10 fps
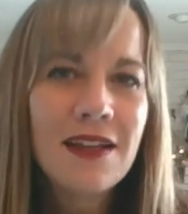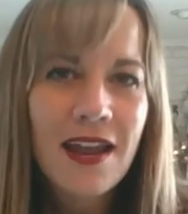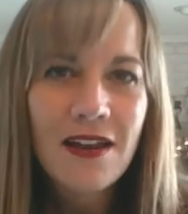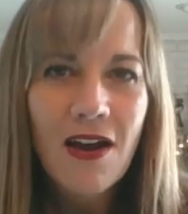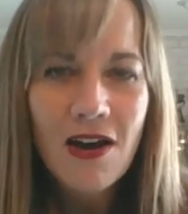
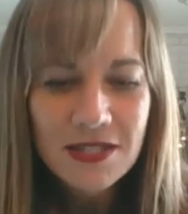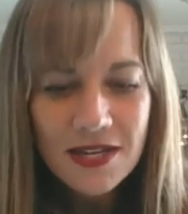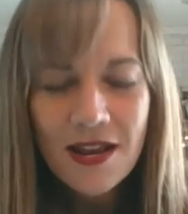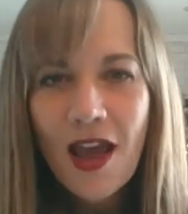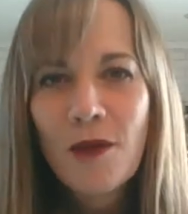and
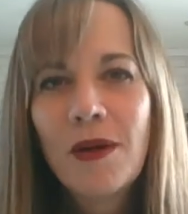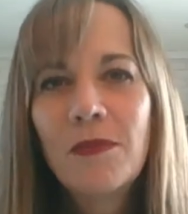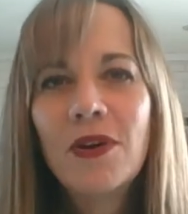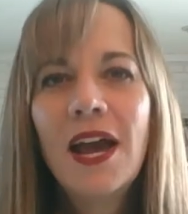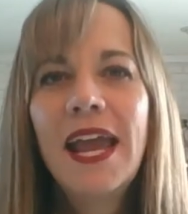Austin home on
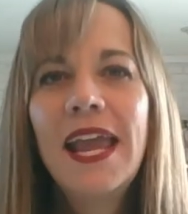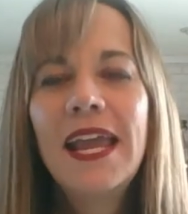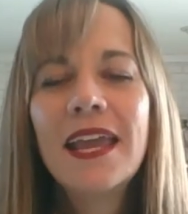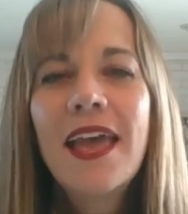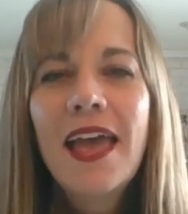
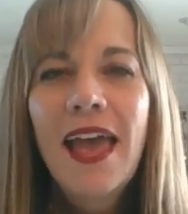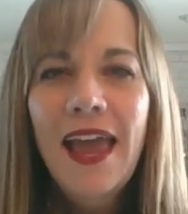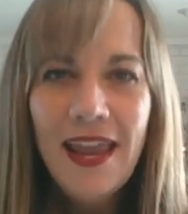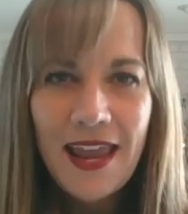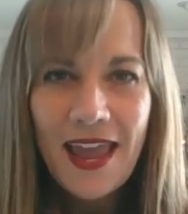break
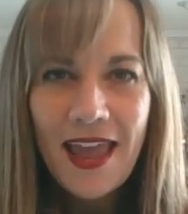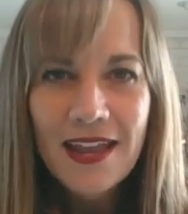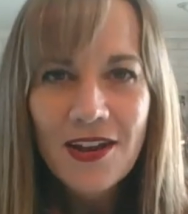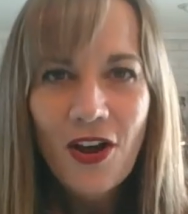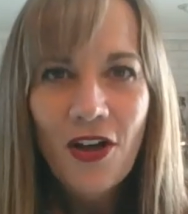
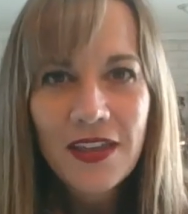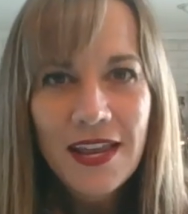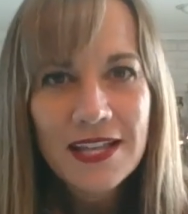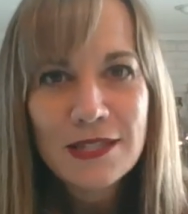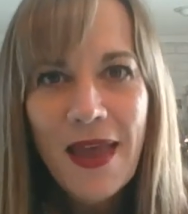and all the
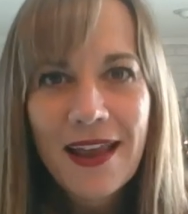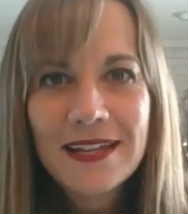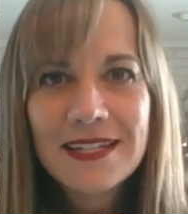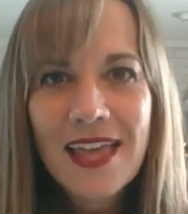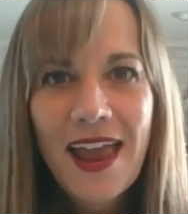kids back
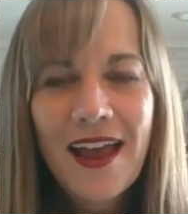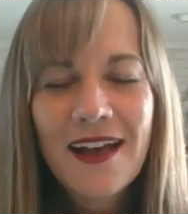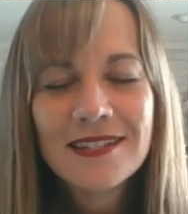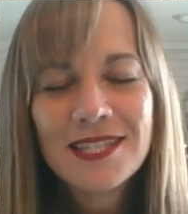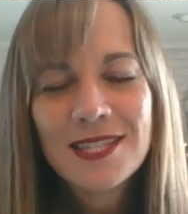into the house.